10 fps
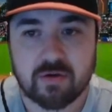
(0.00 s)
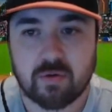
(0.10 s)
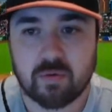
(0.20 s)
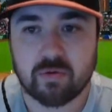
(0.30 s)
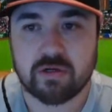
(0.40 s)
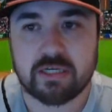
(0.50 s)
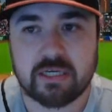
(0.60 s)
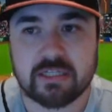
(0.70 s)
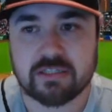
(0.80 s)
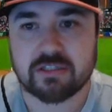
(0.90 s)
or
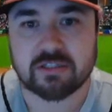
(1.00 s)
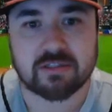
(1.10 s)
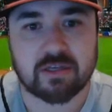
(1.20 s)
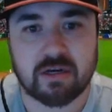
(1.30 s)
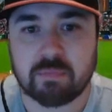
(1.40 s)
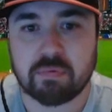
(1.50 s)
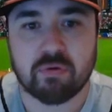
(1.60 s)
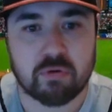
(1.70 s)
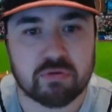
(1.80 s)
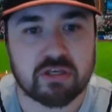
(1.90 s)
it's just an
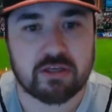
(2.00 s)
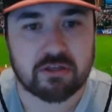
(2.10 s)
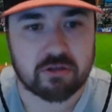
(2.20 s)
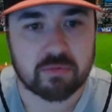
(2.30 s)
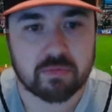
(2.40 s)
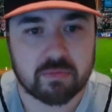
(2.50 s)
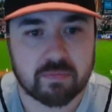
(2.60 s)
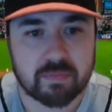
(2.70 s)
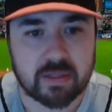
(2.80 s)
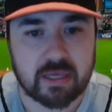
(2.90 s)
approach issue.
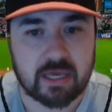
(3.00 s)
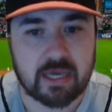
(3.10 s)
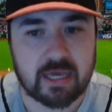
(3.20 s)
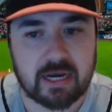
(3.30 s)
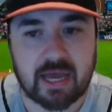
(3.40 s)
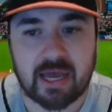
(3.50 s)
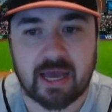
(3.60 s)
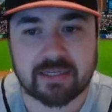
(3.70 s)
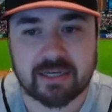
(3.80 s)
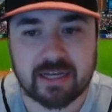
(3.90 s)
And
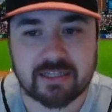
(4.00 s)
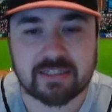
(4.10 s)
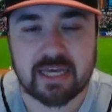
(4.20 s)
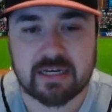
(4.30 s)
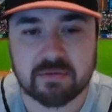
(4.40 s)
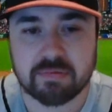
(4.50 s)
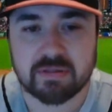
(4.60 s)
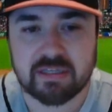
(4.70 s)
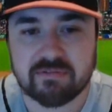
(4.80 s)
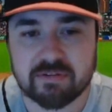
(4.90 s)
I kind of tend to
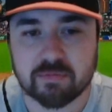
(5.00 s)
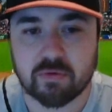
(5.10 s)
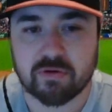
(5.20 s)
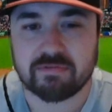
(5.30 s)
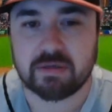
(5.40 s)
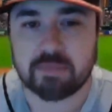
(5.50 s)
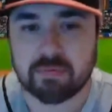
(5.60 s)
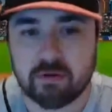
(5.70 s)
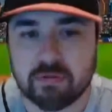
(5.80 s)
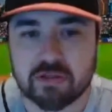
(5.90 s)
believe it's more of the
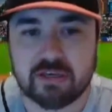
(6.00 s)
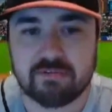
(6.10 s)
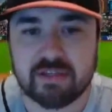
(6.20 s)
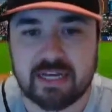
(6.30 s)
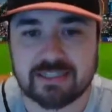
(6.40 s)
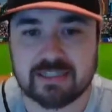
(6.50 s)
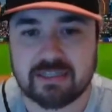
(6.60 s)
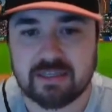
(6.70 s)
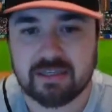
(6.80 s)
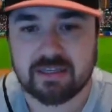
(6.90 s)
approach, given that's
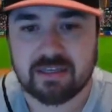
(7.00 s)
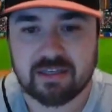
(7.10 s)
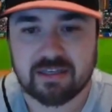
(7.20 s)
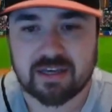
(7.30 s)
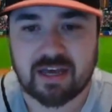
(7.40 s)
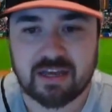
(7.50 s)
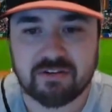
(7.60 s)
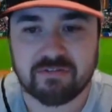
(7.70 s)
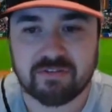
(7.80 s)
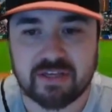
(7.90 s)
kind
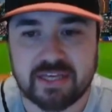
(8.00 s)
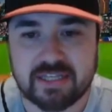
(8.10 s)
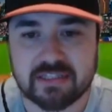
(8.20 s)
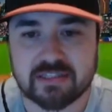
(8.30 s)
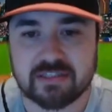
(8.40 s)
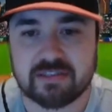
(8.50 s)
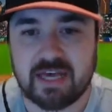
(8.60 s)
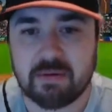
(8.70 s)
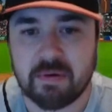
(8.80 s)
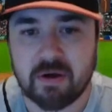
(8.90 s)
of his
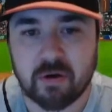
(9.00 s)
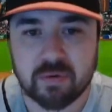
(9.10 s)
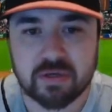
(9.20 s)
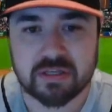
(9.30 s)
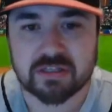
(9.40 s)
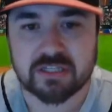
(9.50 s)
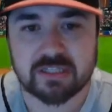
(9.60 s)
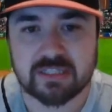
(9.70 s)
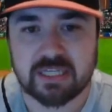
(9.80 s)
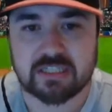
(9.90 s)
MO is to
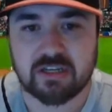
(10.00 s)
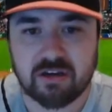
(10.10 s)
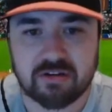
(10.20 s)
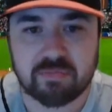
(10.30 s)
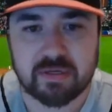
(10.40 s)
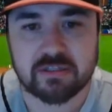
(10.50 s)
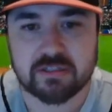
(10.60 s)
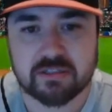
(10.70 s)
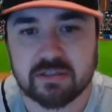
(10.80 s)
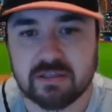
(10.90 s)
see a ton of
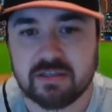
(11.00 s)
pitches.